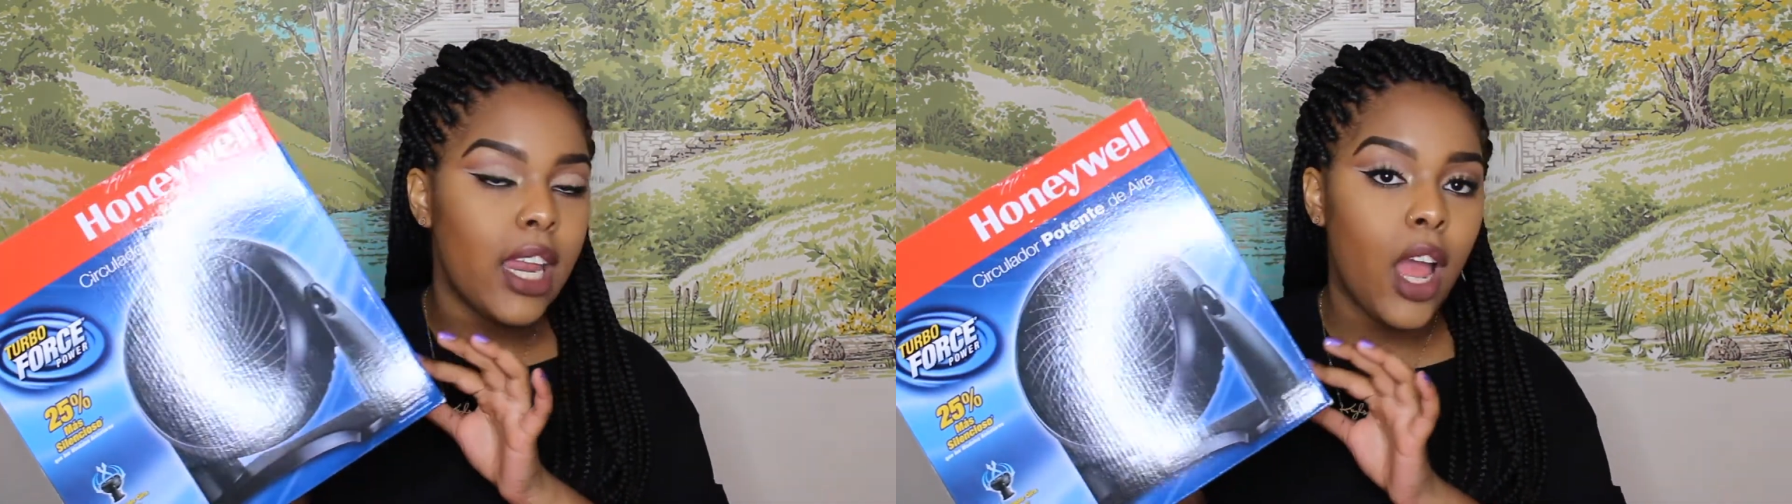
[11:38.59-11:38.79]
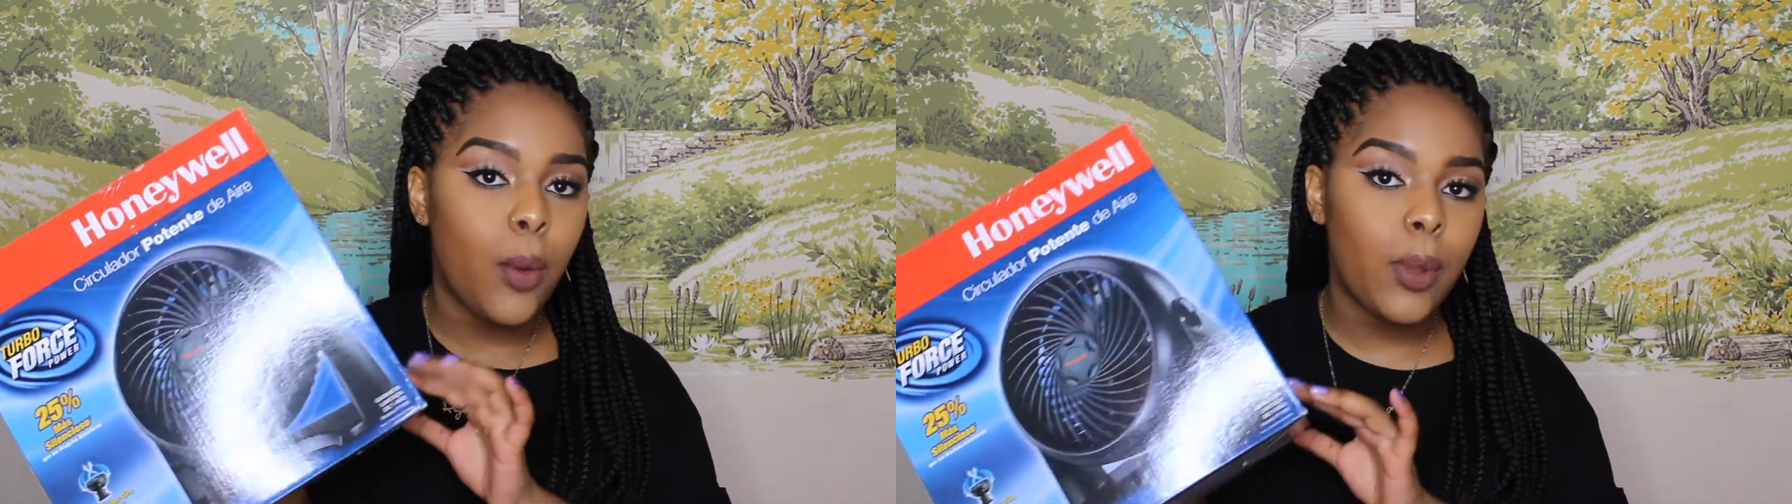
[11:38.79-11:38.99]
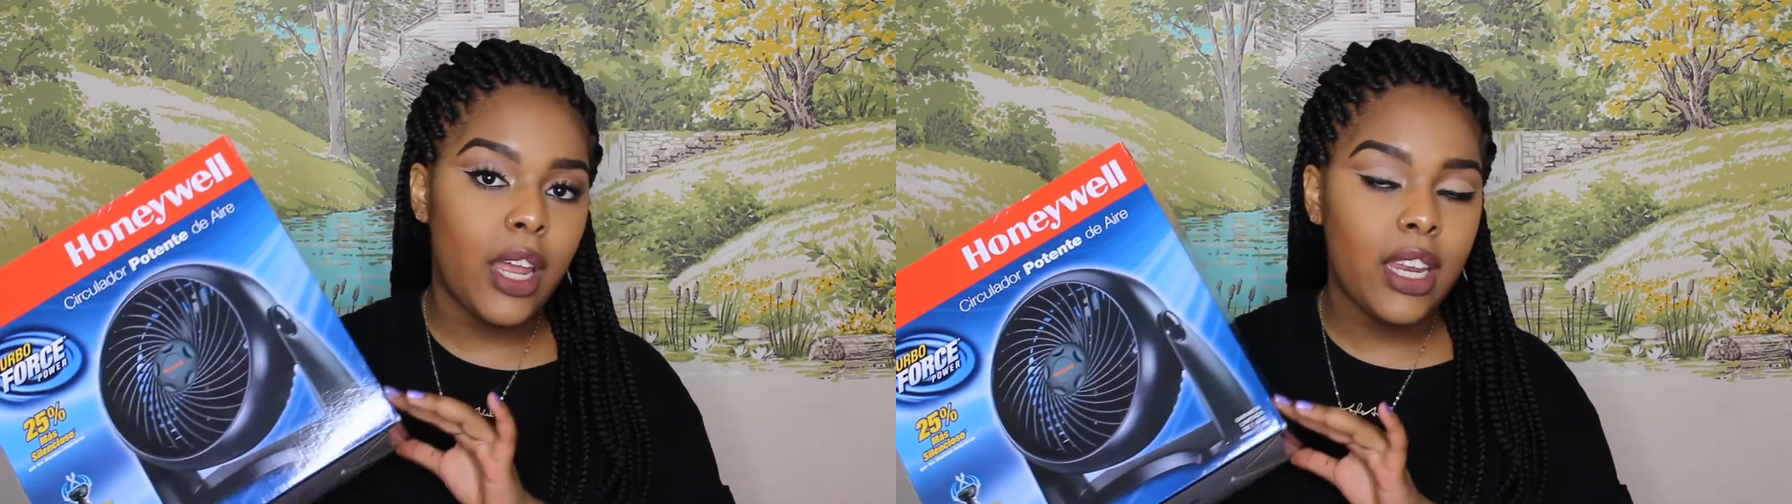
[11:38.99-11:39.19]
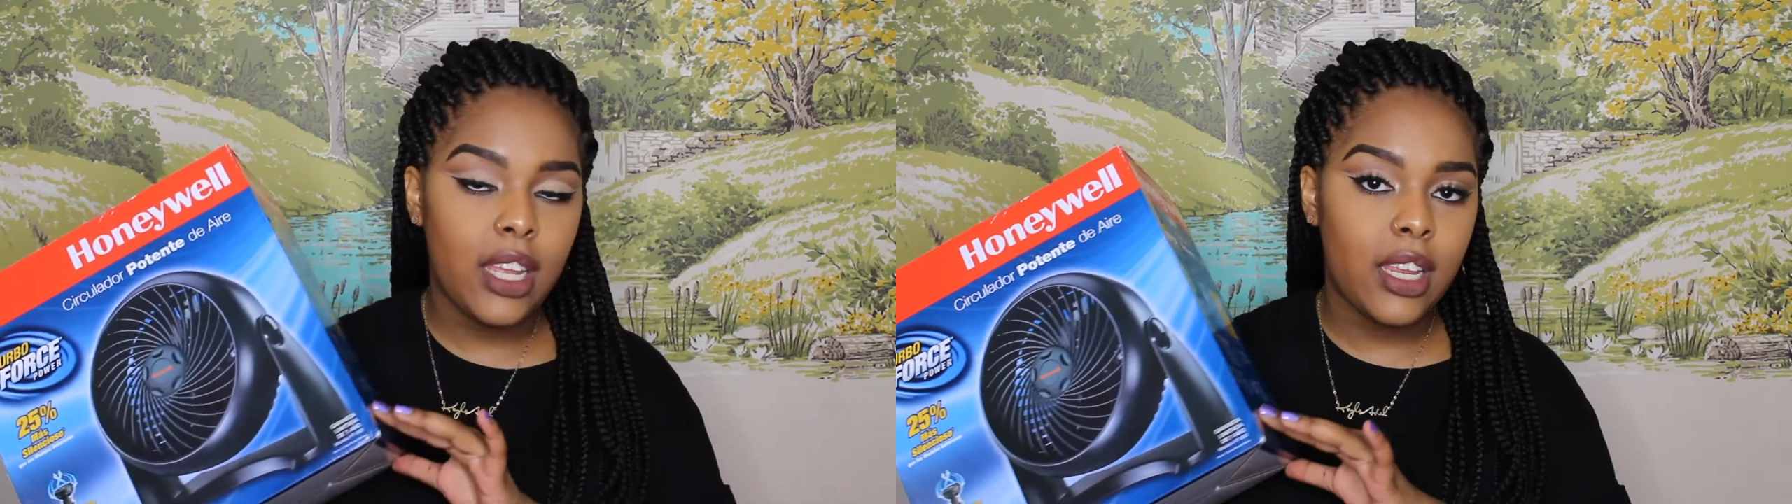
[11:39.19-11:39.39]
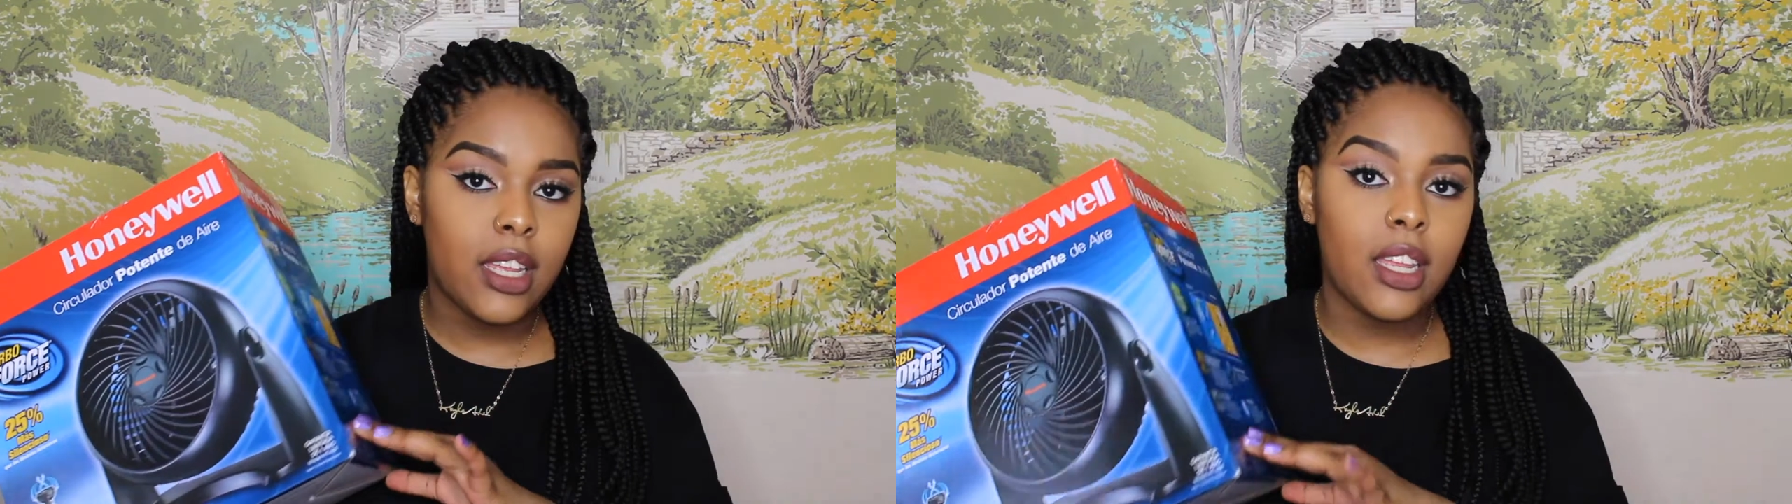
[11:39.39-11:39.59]
it out when I
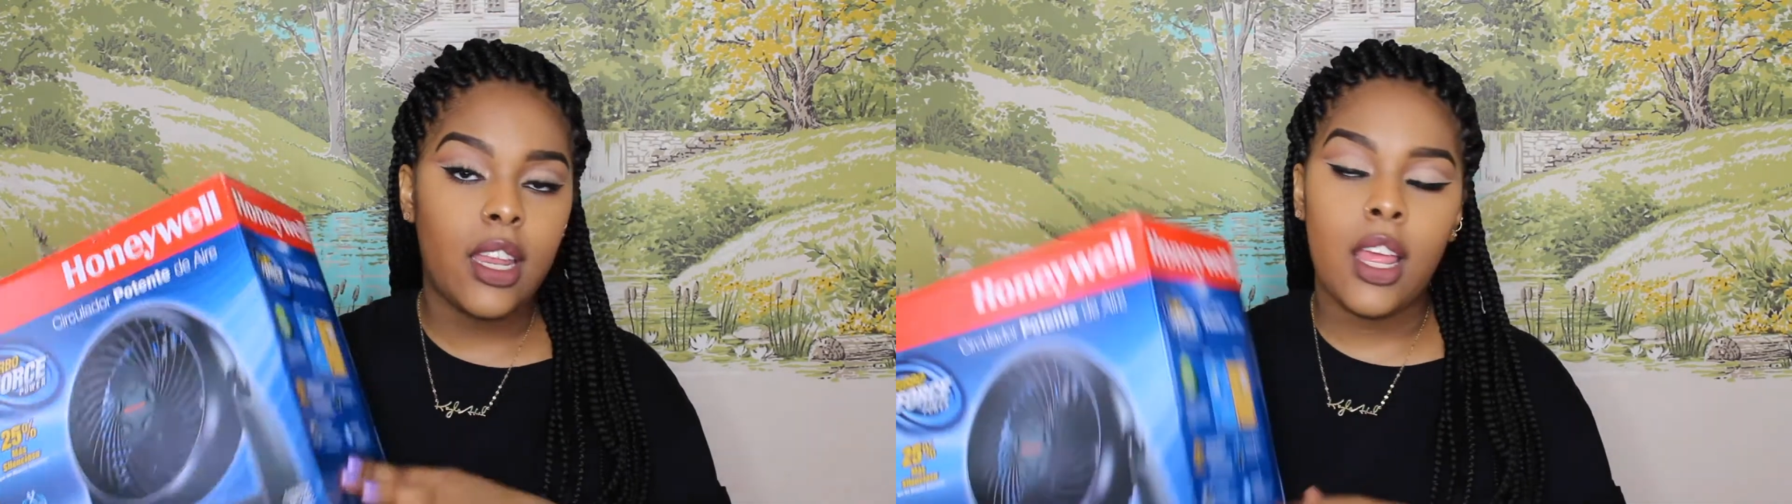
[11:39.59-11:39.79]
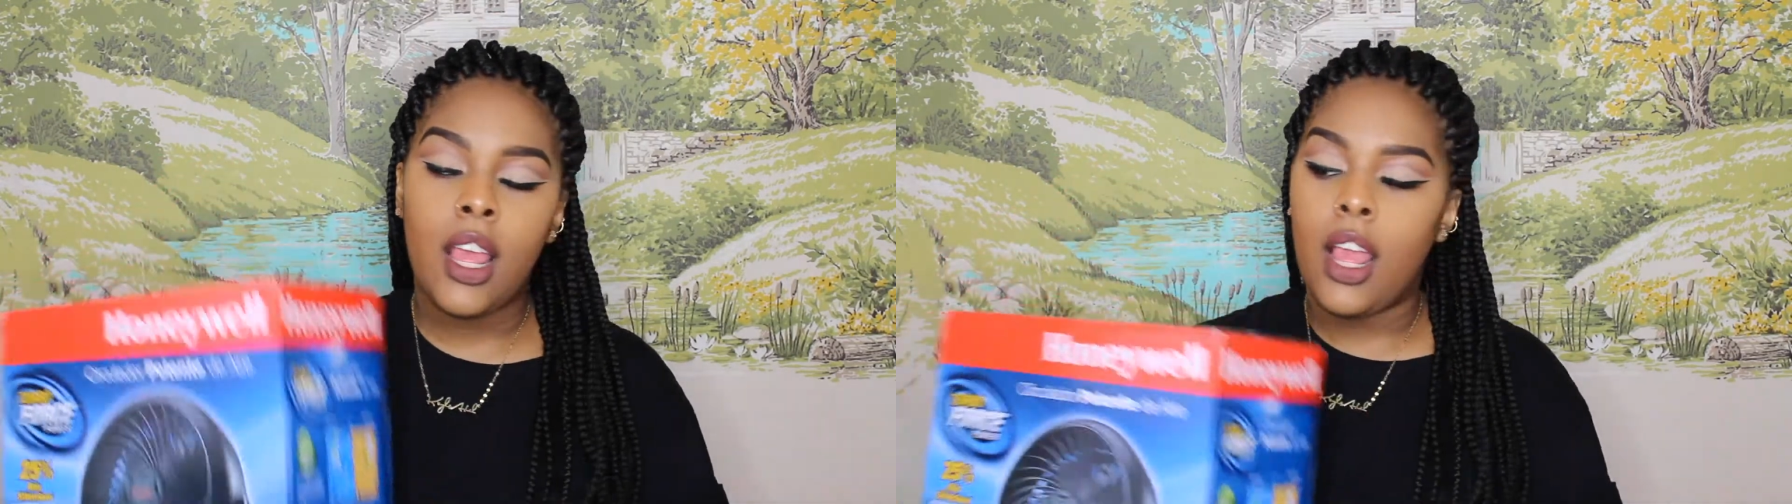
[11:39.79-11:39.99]
need it.